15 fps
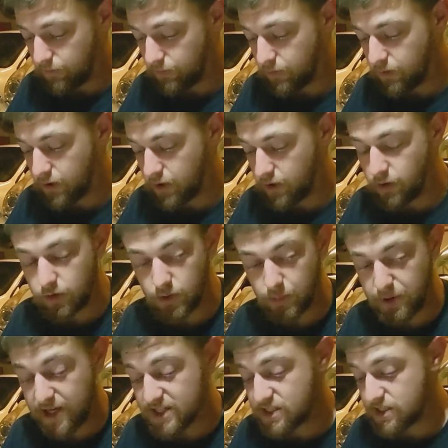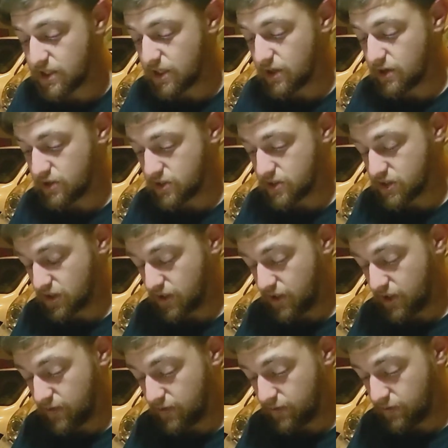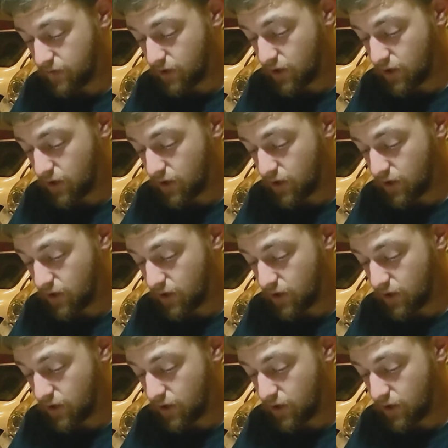the piston and the sleeve.